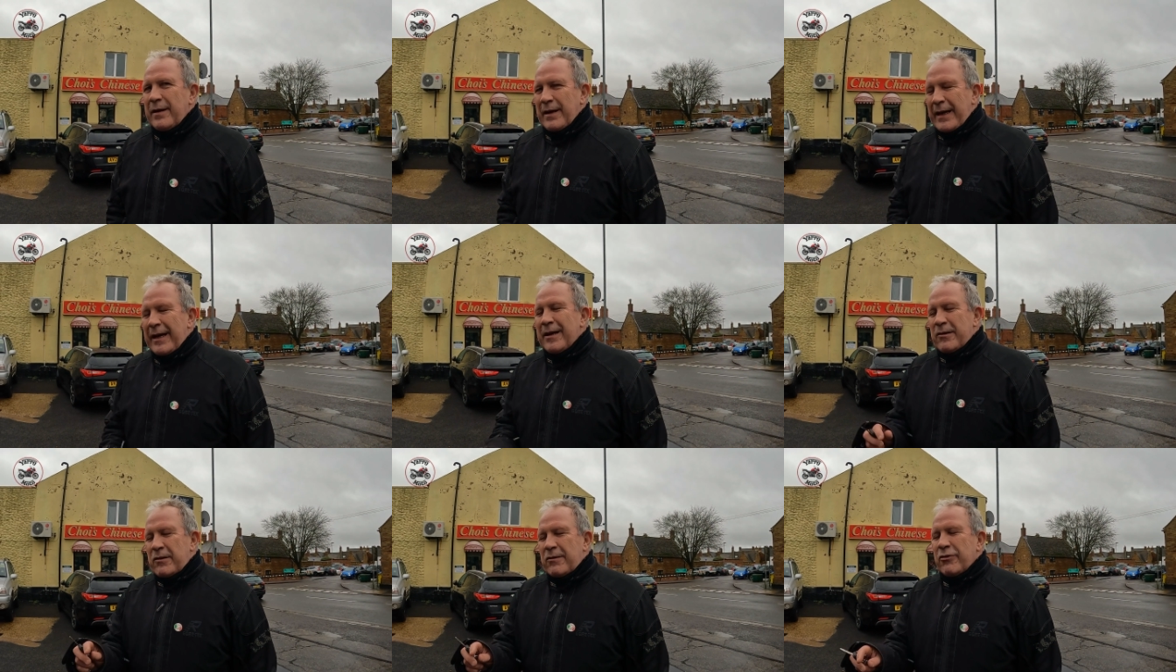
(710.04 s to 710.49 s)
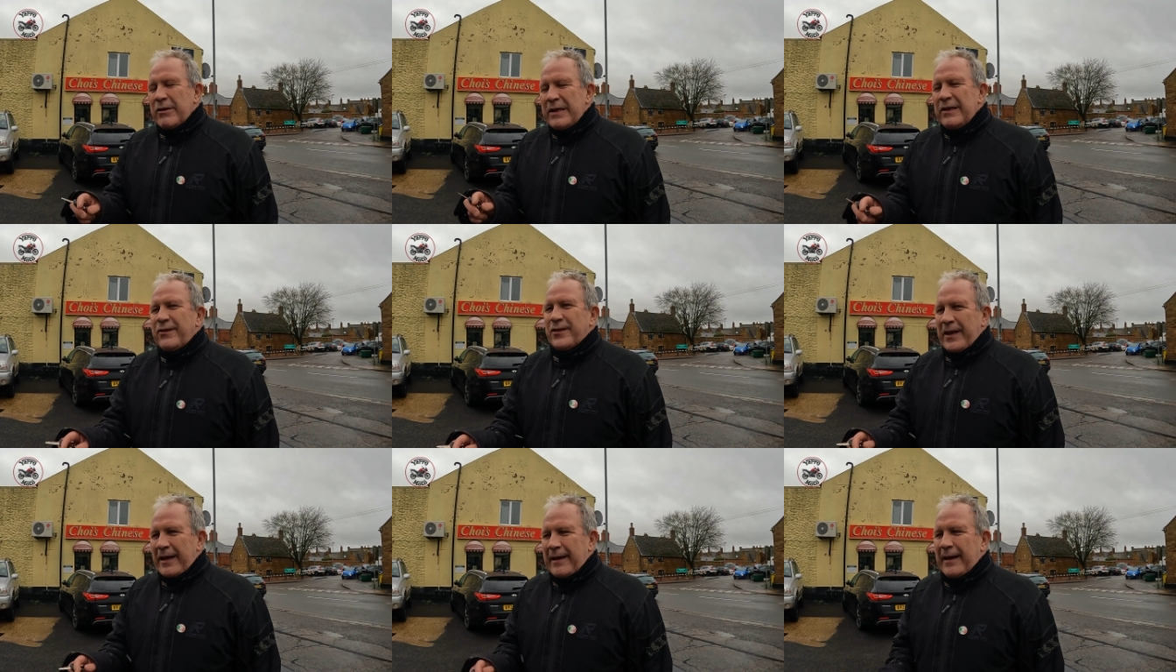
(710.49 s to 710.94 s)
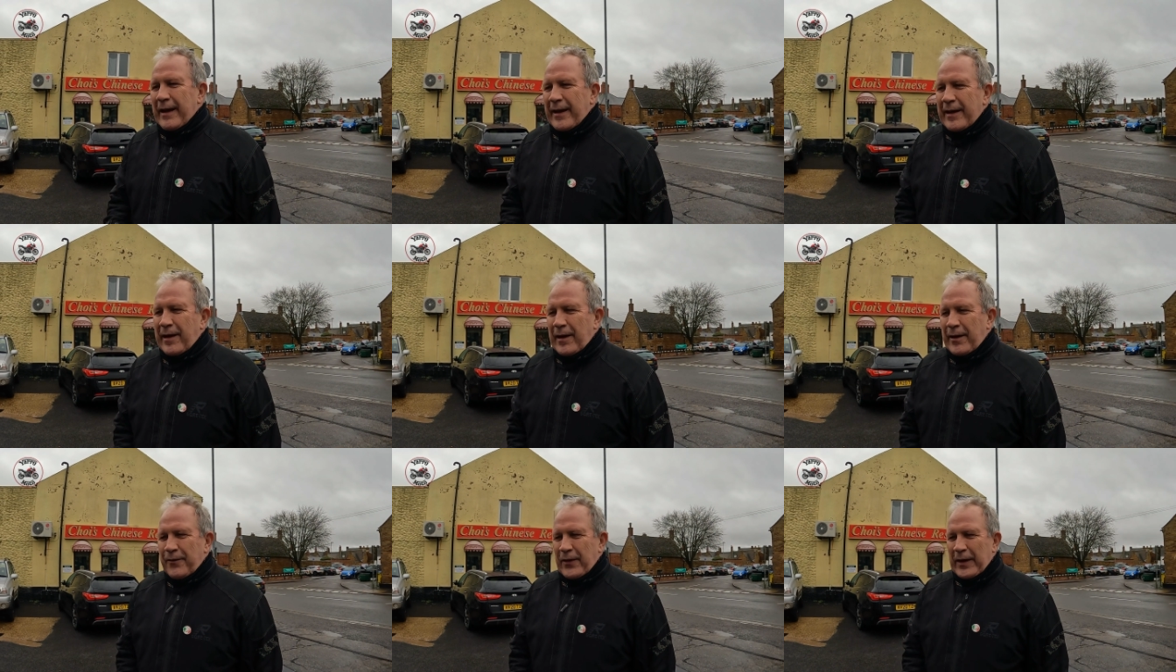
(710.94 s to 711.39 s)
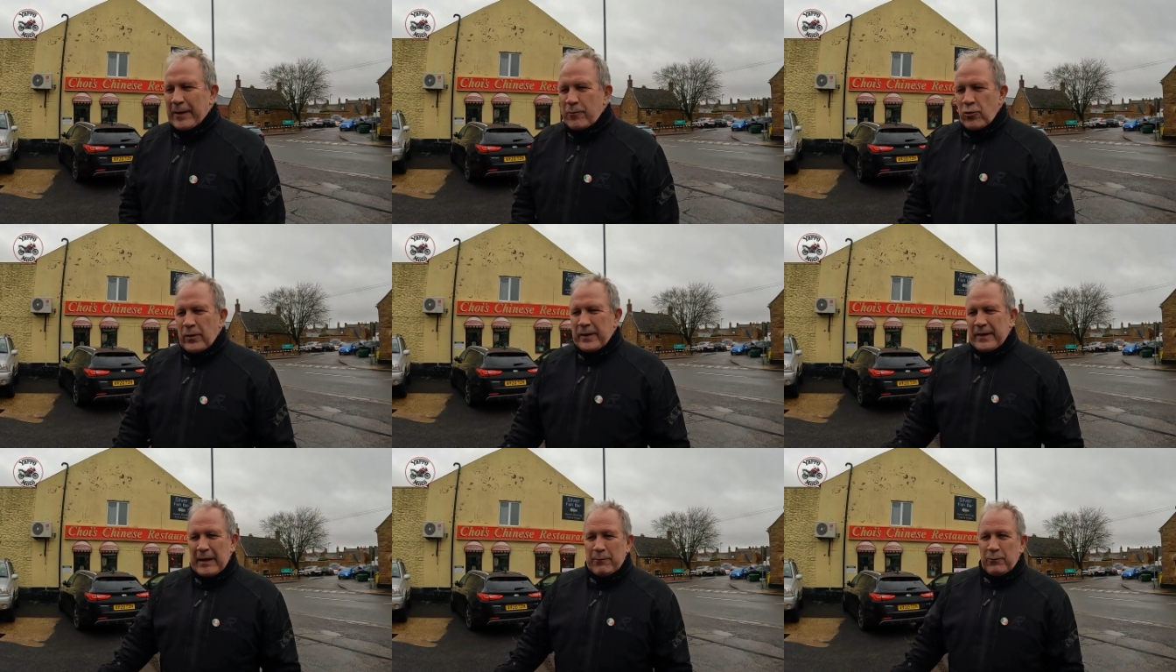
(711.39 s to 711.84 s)
increasingly I think
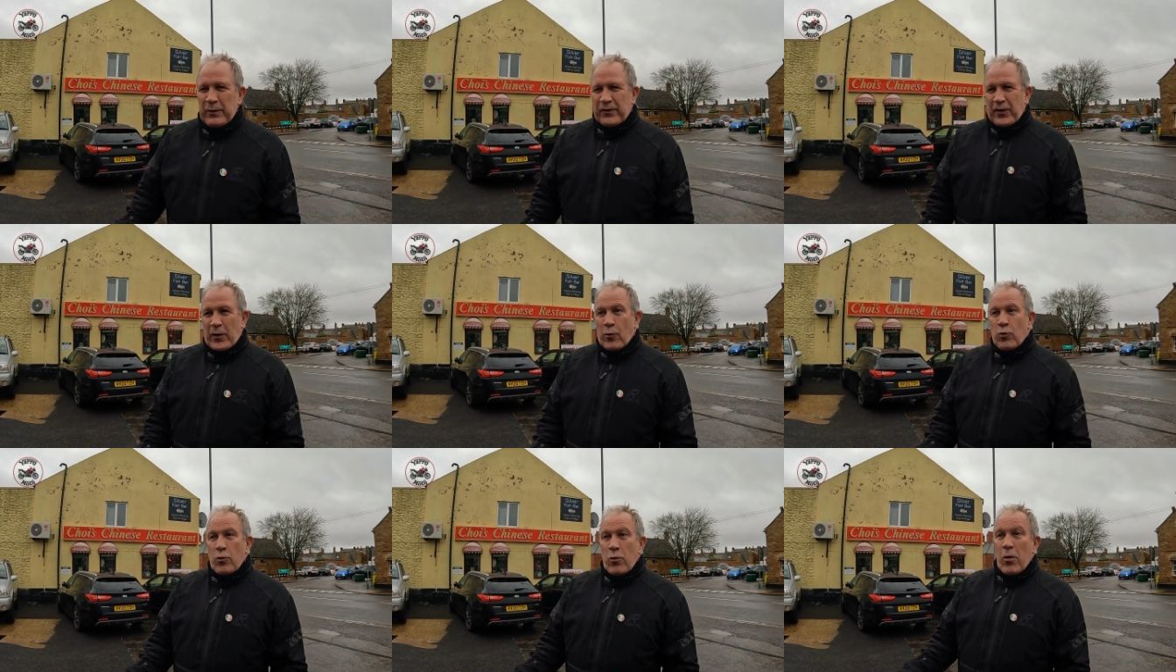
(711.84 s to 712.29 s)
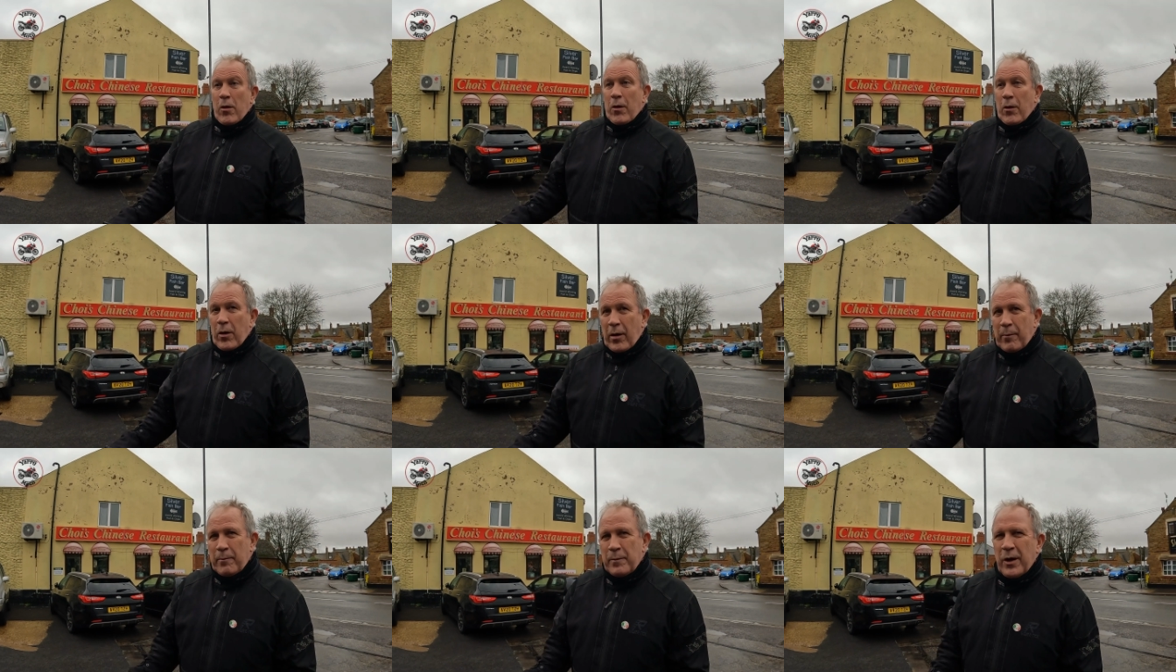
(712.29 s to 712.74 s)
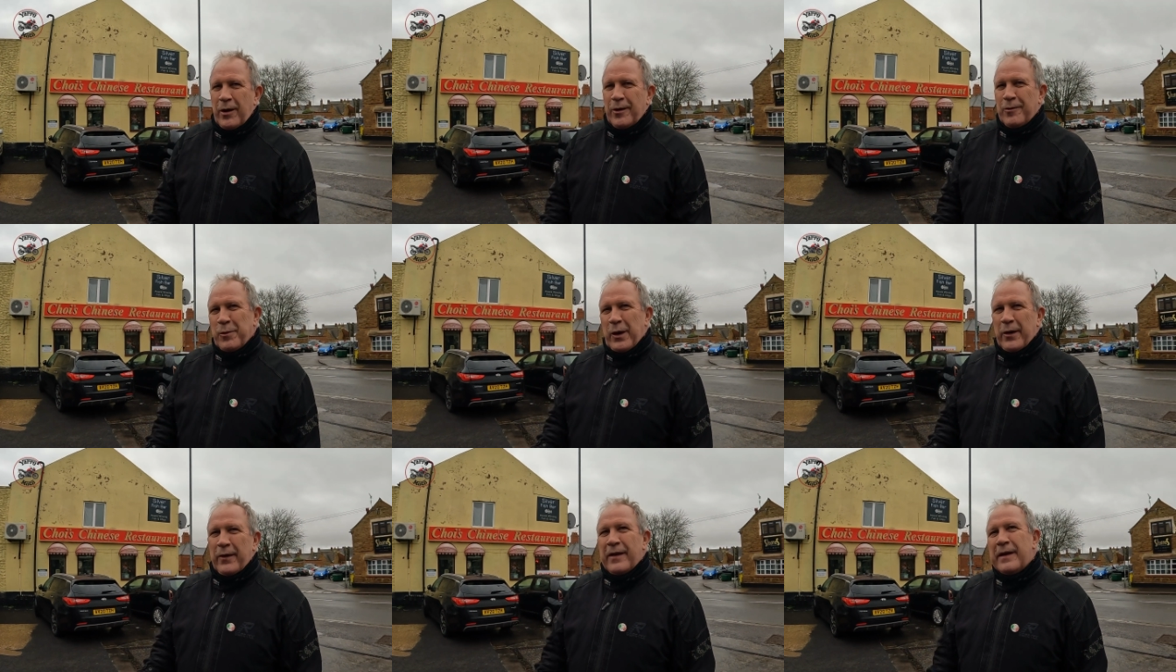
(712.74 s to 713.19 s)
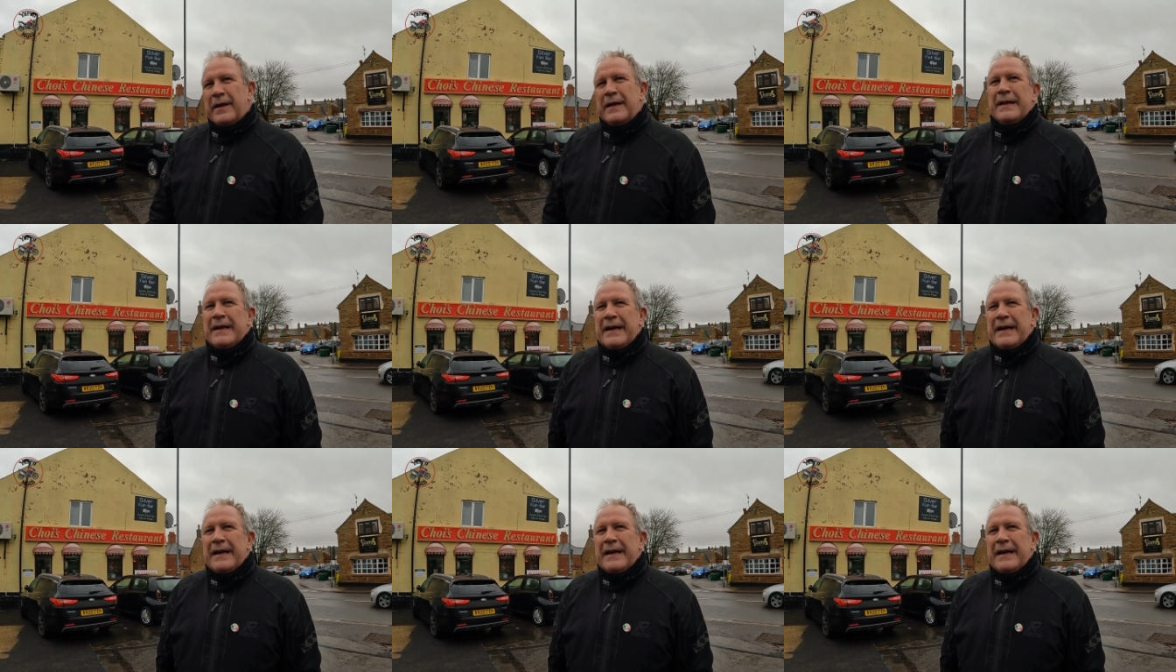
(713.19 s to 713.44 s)
that was a whoa moment.